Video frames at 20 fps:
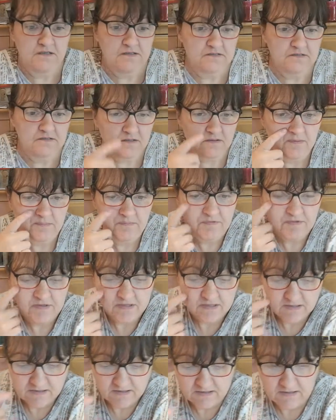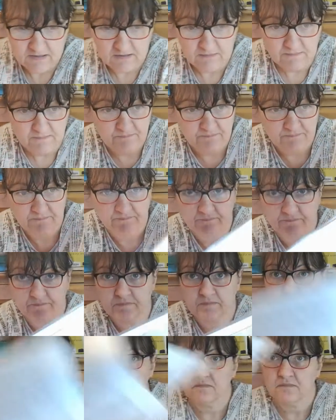So I'm thinking,
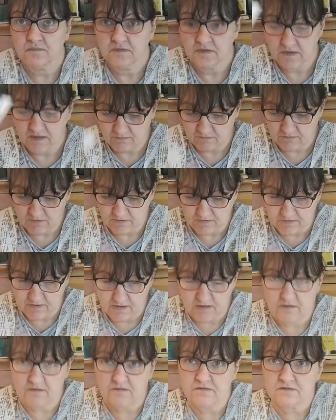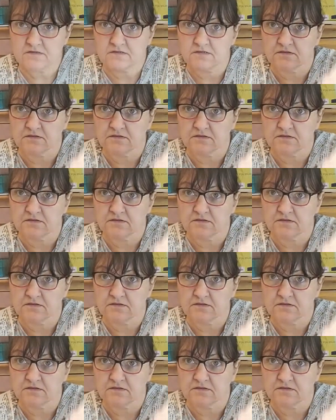get one of those.